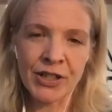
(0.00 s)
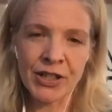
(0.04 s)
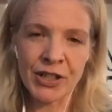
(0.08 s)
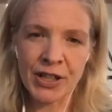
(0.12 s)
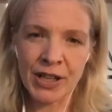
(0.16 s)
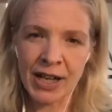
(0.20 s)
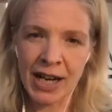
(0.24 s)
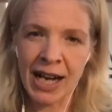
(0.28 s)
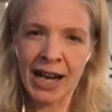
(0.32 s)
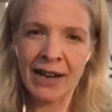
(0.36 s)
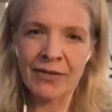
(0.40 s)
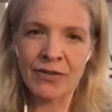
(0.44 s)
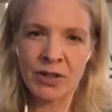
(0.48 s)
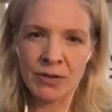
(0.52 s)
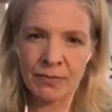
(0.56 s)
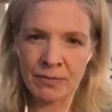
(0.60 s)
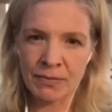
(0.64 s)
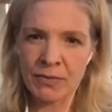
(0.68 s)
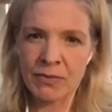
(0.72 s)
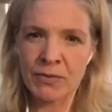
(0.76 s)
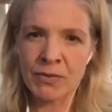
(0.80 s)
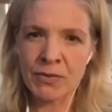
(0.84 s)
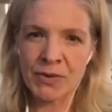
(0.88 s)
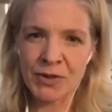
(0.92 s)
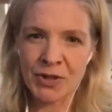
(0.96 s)
are going to have to
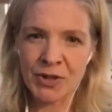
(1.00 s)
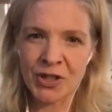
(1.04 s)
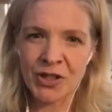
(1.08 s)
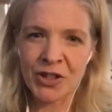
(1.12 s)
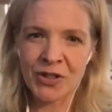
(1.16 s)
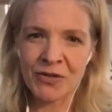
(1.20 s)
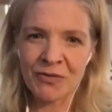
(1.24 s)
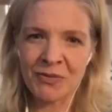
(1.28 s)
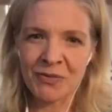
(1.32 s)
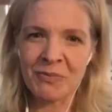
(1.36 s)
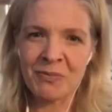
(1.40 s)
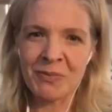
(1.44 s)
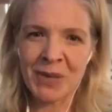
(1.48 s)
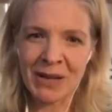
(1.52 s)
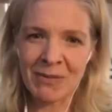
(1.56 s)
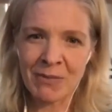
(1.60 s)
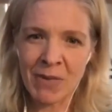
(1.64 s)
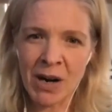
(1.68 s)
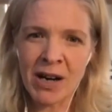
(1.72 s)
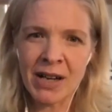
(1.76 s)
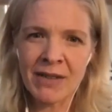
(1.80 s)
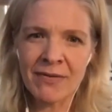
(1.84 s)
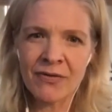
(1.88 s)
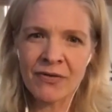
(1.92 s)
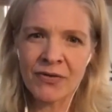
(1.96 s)
sort of be
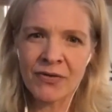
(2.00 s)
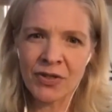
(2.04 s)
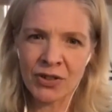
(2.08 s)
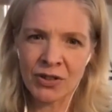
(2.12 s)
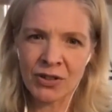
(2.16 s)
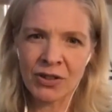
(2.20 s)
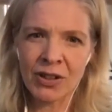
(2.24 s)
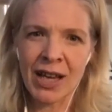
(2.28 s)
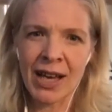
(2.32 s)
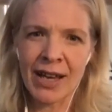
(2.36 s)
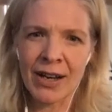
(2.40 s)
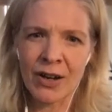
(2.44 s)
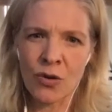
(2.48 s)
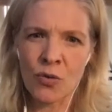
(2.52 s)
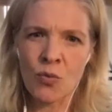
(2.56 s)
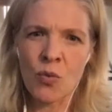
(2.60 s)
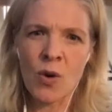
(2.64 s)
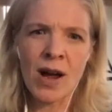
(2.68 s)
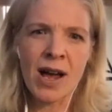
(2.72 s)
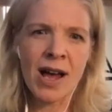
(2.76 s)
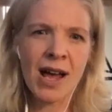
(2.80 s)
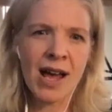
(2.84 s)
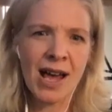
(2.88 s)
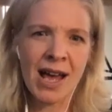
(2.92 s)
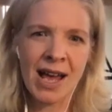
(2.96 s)
mindful and
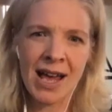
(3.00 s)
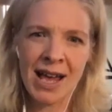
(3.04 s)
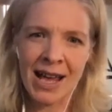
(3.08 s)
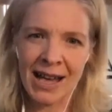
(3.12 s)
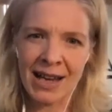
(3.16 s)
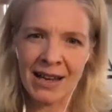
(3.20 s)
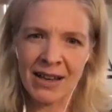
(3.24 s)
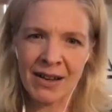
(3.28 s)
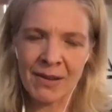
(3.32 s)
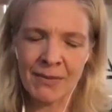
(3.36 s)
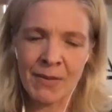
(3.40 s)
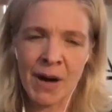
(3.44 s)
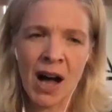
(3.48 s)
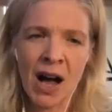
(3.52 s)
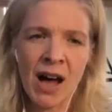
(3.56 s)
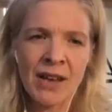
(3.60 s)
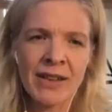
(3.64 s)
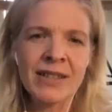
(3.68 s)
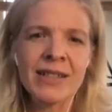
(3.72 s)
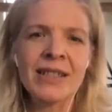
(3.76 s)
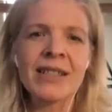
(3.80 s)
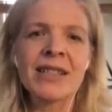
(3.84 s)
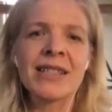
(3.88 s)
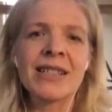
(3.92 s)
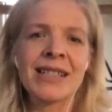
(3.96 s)
aware um,
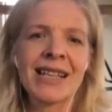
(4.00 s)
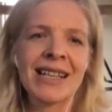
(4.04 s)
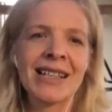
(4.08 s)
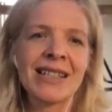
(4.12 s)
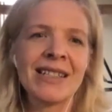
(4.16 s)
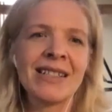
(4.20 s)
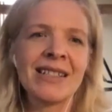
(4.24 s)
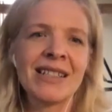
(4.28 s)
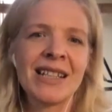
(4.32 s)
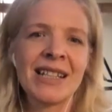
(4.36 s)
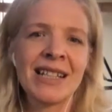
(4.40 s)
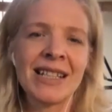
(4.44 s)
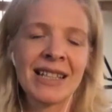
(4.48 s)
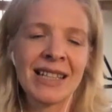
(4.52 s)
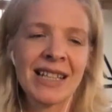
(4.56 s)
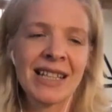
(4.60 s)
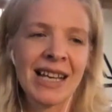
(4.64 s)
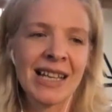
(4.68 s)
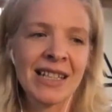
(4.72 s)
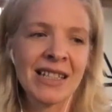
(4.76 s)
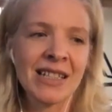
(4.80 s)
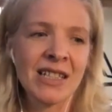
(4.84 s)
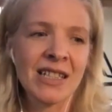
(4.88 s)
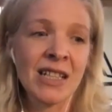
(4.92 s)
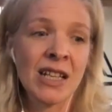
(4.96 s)
understanding
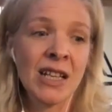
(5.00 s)
that